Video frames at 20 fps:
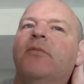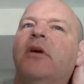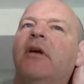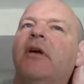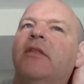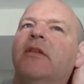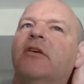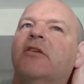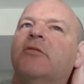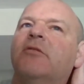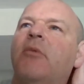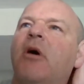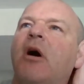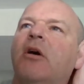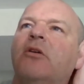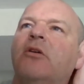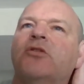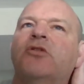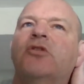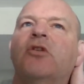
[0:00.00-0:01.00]
in this
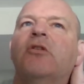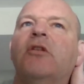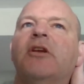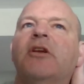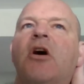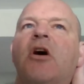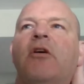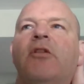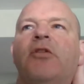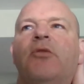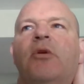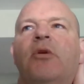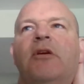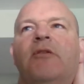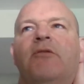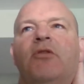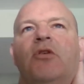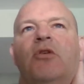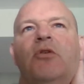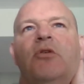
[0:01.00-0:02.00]
model? Surely all
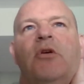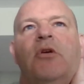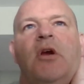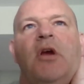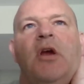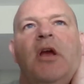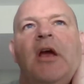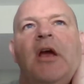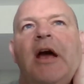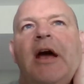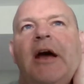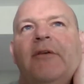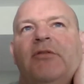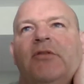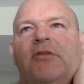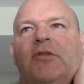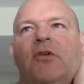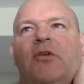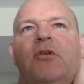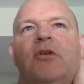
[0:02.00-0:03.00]
three of you
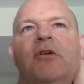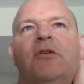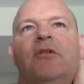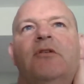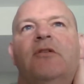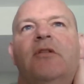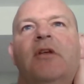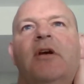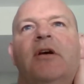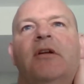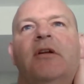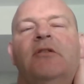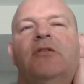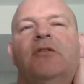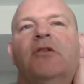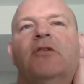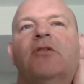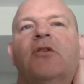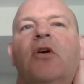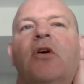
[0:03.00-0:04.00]
have students that
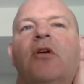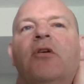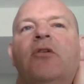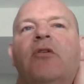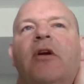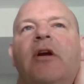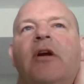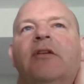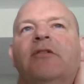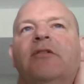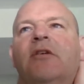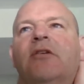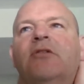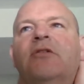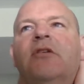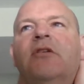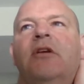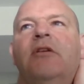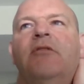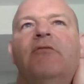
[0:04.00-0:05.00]
just aren't
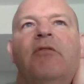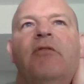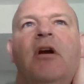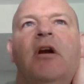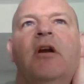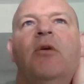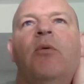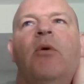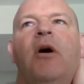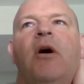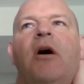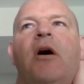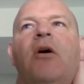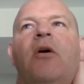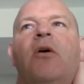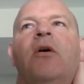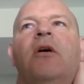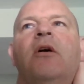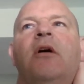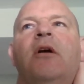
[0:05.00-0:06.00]
transitioning very
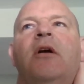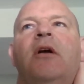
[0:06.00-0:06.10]
well